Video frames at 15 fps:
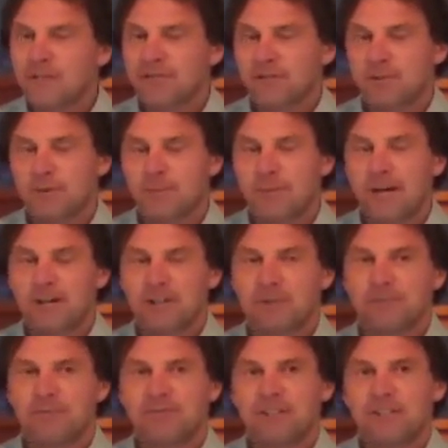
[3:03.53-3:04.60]
from
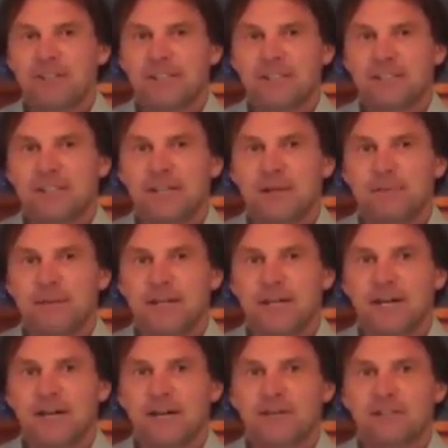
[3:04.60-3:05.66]
amalgam fillings coming
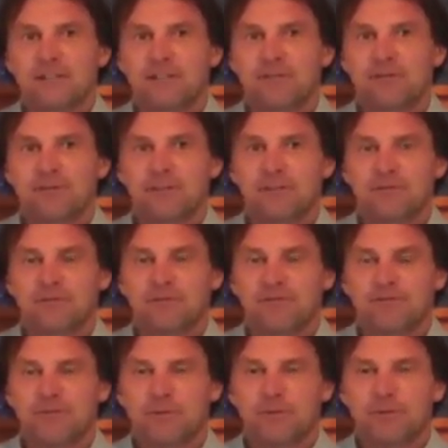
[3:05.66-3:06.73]
out, different
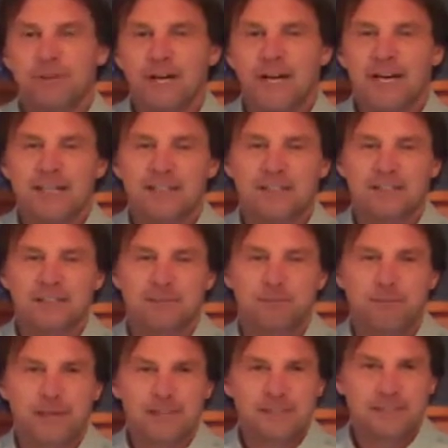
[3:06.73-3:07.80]
food additives and
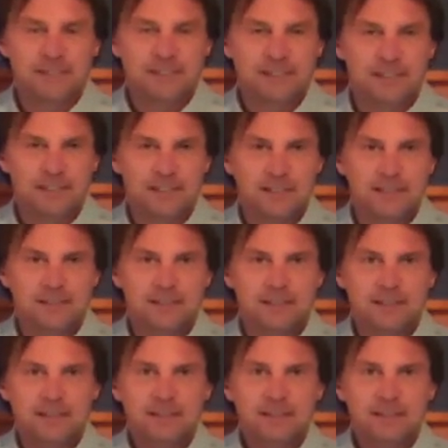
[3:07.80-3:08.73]
pesticides.